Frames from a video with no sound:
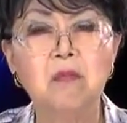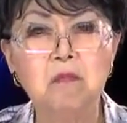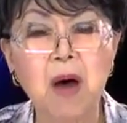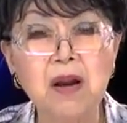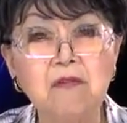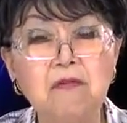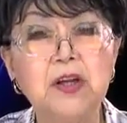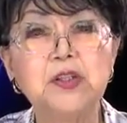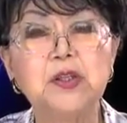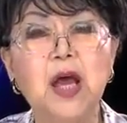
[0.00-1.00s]

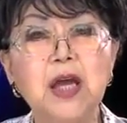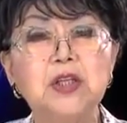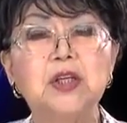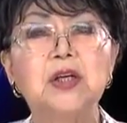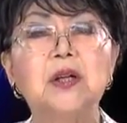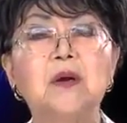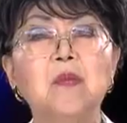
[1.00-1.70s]
manifestation